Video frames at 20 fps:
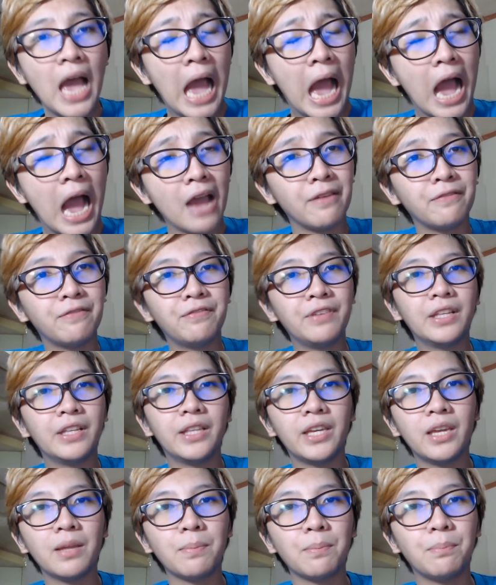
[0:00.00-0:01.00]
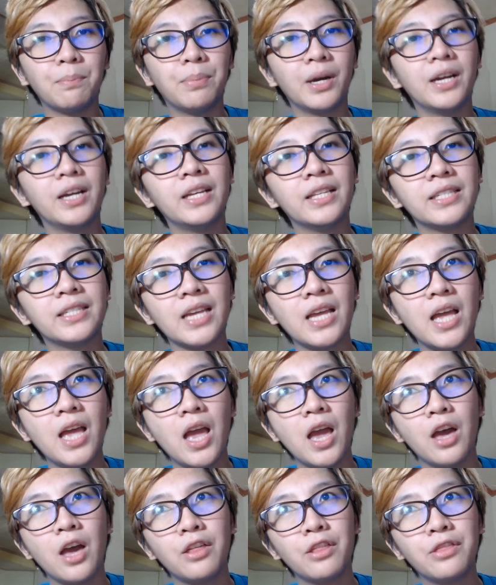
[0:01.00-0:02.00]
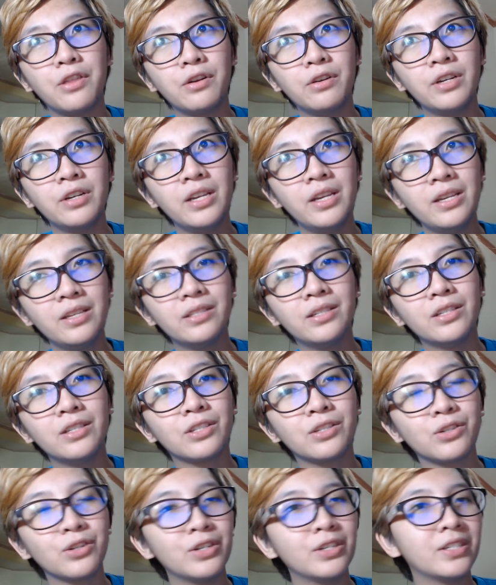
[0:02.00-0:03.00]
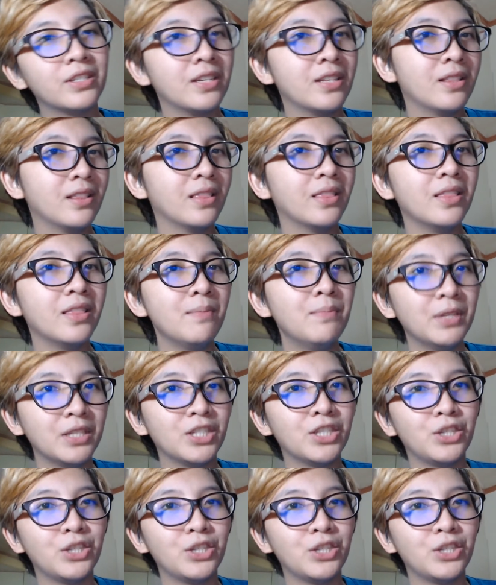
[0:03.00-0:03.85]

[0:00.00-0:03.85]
I'm feeling it, but there is a certain limit